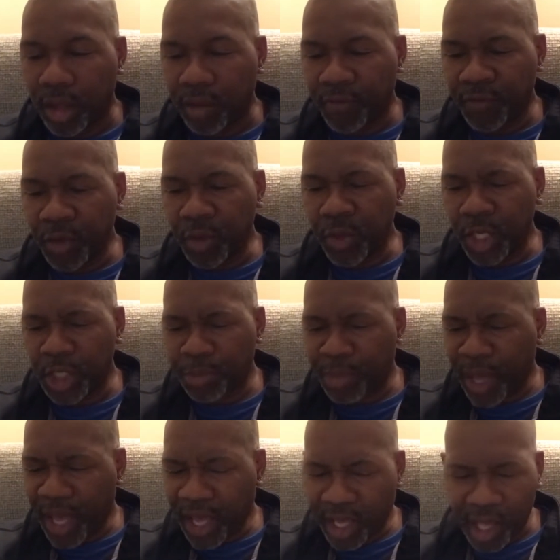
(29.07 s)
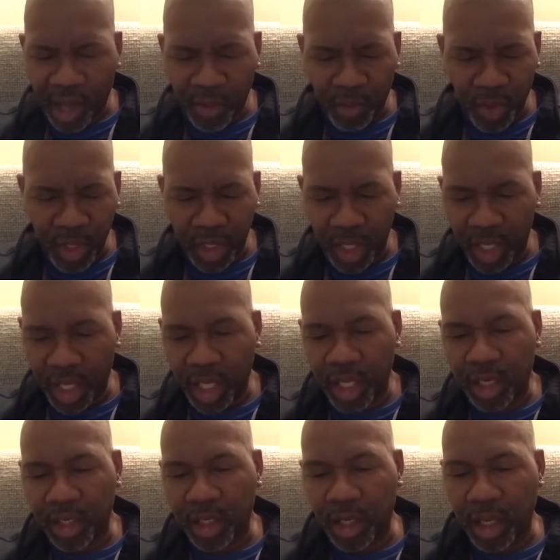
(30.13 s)
A few weeks back, I went
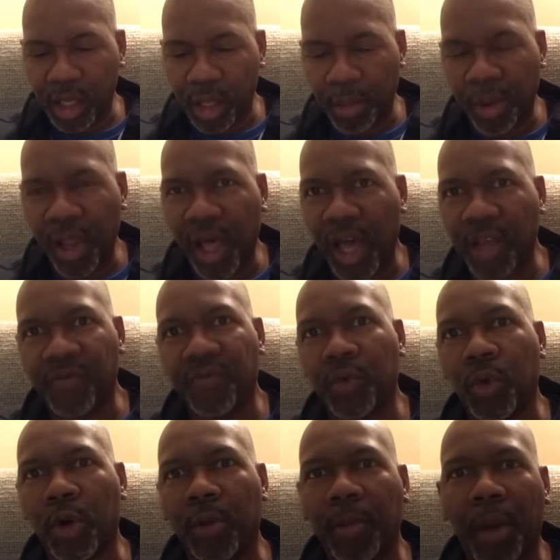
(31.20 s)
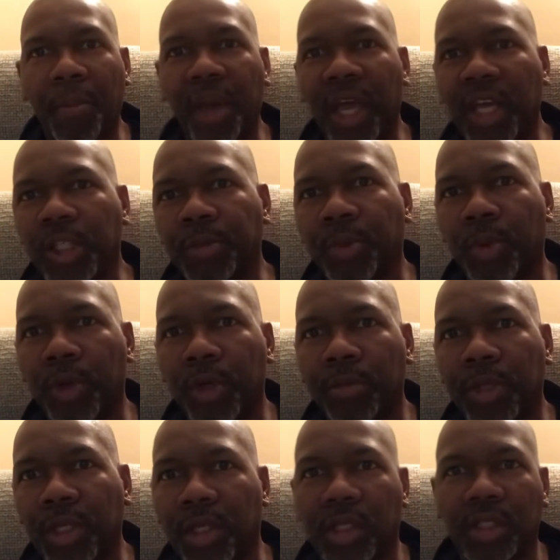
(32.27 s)
and applied for my
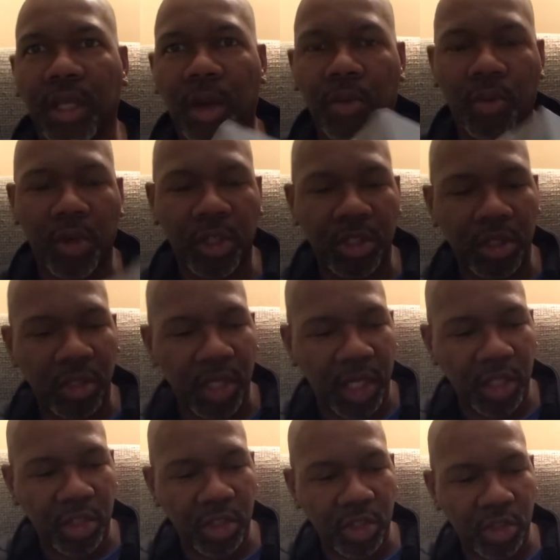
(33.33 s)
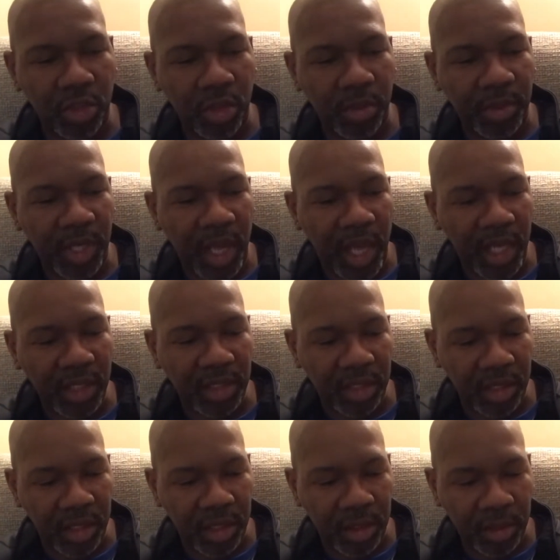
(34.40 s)
passport because I want to take this trip to
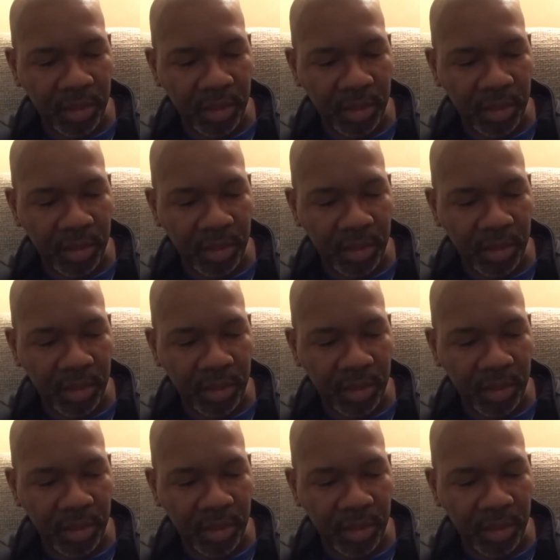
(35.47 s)
Iceland.